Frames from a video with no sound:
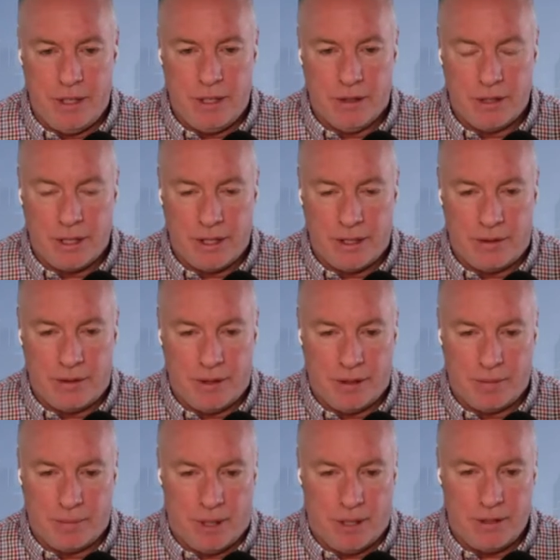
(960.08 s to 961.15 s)
look at
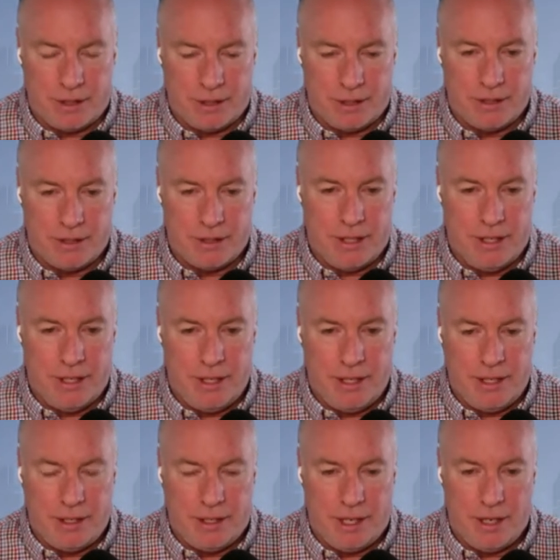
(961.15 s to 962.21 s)
their project and say,
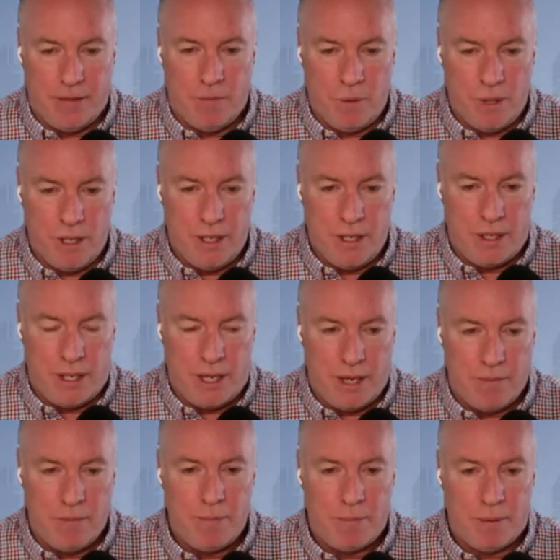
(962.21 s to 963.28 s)
hey, can we
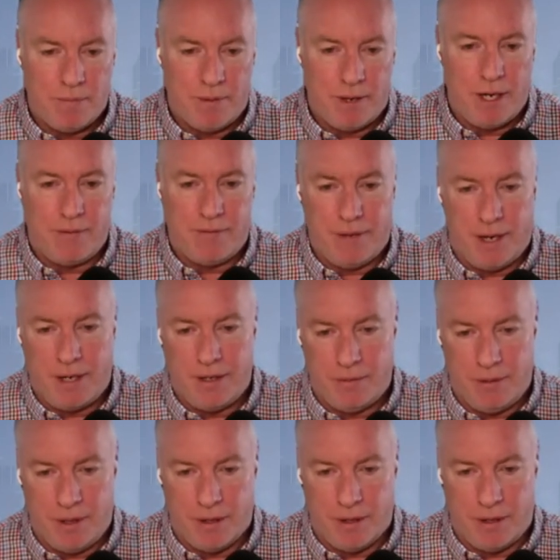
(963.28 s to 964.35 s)
provide
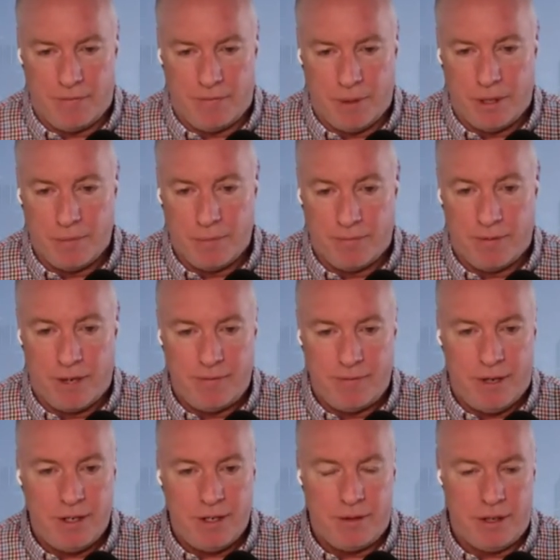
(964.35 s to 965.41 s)
value here? And if we can provide
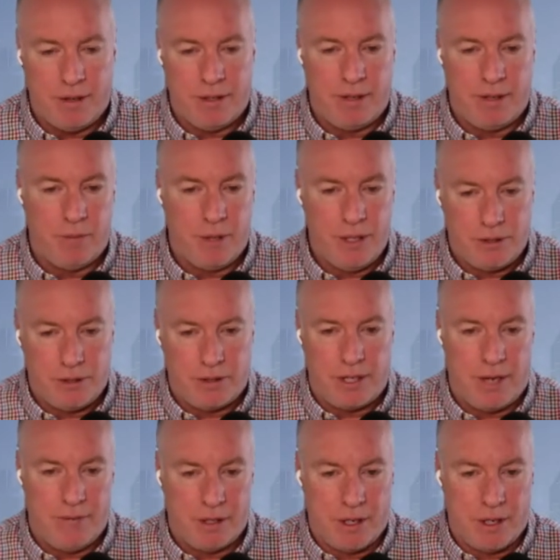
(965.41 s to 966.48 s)
value here, then we start to
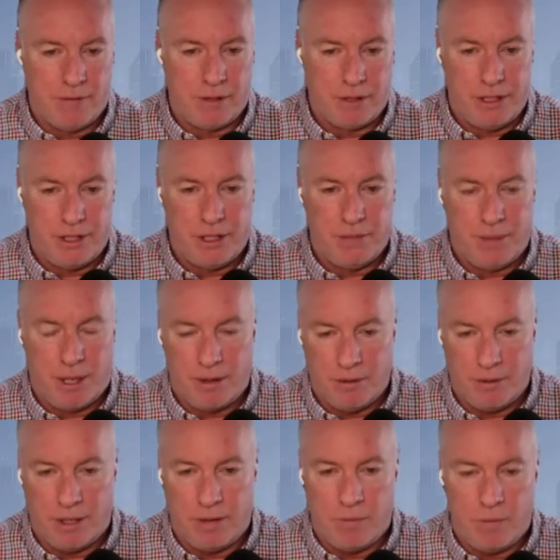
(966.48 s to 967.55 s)
have a conversation about,
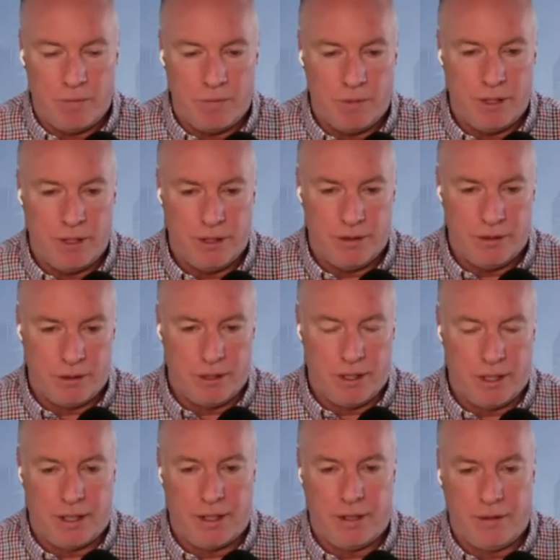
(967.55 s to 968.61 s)
okay, what would this look
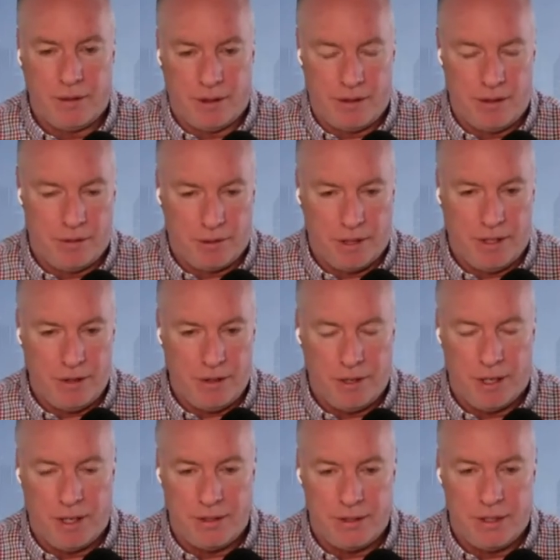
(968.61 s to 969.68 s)
like? Can you
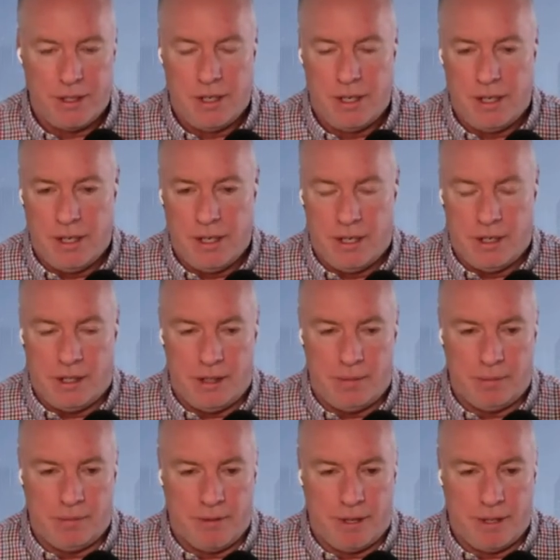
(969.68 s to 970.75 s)
guys provide